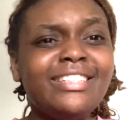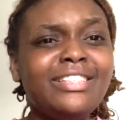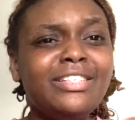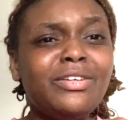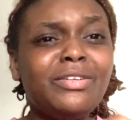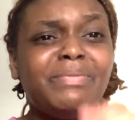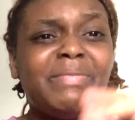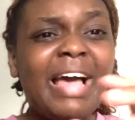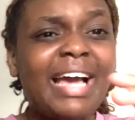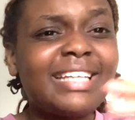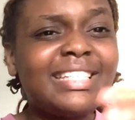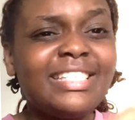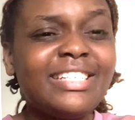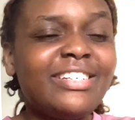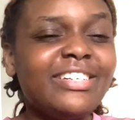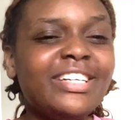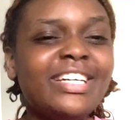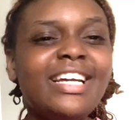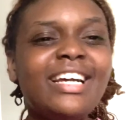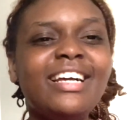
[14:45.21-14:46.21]
like little
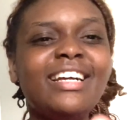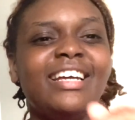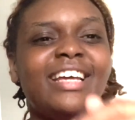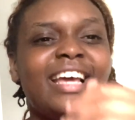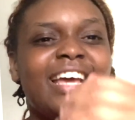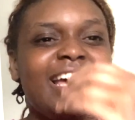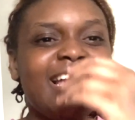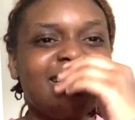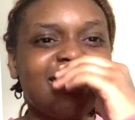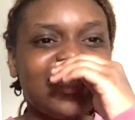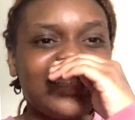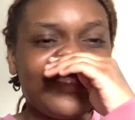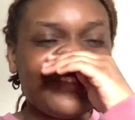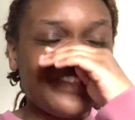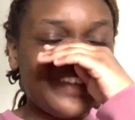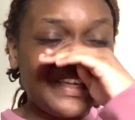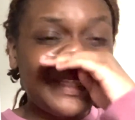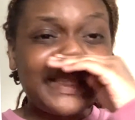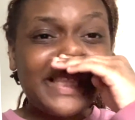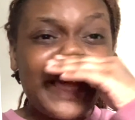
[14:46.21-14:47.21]
bacteria
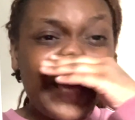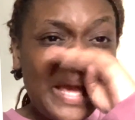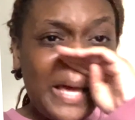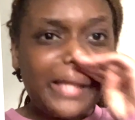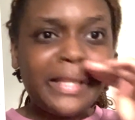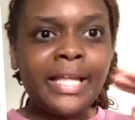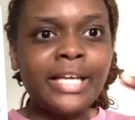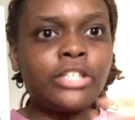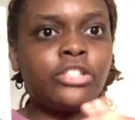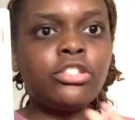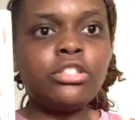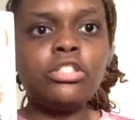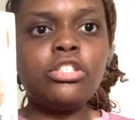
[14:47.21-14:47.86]
and stuff like that.